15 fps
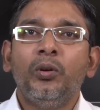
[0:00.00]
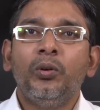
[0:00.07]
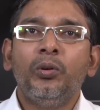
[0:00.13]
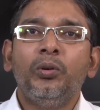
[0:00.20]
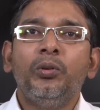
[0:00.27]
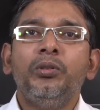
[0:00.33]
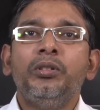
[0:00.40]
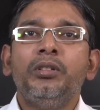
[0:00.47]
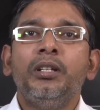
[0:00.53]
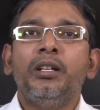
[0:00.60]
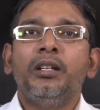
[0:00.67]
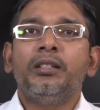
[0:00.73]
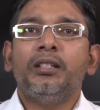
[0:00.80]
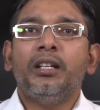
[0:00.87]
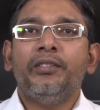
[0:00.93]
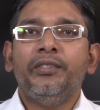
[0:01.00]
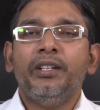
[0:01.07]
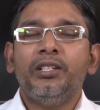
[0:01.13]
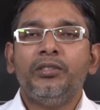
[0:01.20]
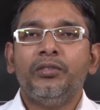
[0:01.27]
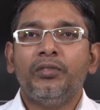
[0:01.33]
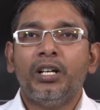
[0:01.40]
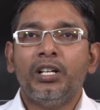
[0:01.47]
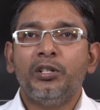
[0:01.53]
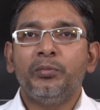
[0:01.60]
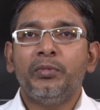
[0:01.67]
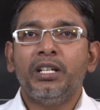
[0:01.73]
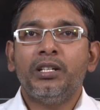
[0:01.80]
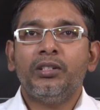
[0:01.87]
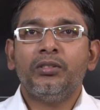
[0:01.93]
whose surface to
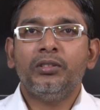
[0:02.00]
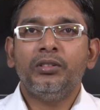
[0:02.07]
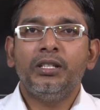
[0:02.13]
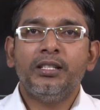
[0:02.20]
volume ratio